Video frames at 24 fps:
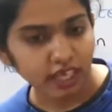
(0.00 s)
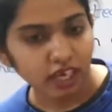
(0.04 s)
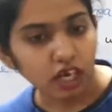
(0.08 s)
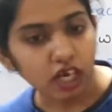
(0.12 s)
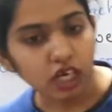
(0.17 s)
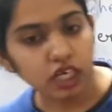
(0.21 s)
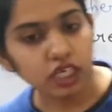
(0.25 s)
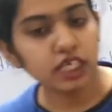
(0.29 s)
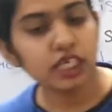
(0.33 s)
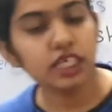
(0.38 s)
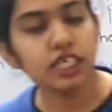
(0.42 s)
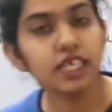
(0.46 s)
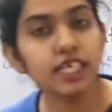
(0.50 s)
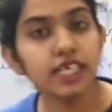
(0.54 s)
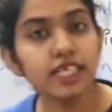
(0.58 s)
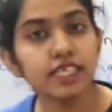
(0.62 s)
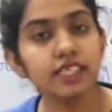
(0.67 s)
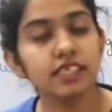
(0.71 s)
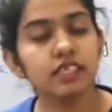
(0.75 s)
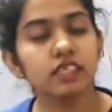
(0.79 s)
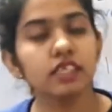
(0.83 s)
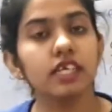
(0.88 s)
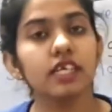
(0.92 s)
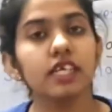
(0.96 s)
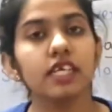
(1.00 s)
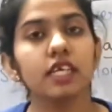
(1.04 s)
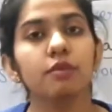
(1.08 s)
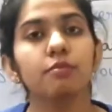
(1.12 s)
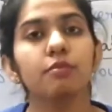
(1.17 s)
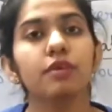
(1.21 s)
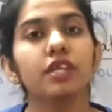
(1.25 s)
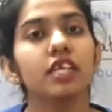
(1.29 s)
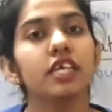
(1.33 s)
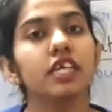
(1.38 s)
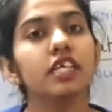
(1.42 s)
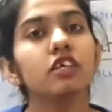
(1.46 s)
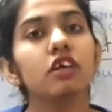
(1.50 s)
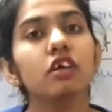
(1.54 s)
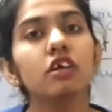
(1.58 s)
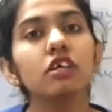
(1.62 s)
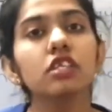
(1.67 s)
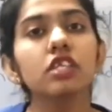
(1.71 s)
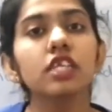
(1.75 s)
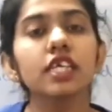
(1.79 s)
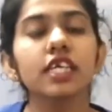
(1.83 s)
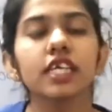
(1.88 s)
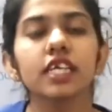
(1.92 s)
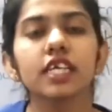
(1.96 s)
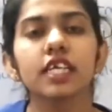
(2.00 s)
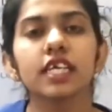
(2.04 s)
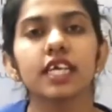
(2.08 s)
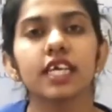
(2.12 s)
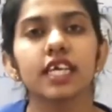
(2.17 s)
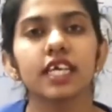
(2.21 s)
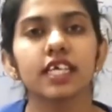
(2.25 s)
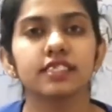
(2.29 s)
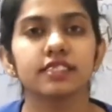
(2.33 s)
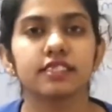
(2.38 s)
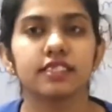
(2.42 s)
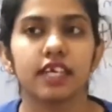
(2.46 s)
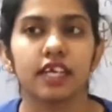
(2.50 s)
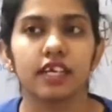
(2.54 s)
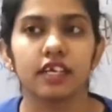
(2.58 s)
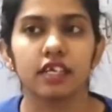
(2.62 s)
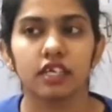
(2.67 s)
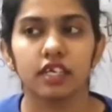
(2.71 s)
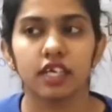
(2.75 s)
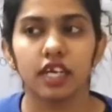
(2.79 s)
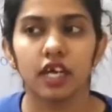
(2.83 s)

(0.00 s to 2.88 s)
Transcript: underneath the table it only indicates that.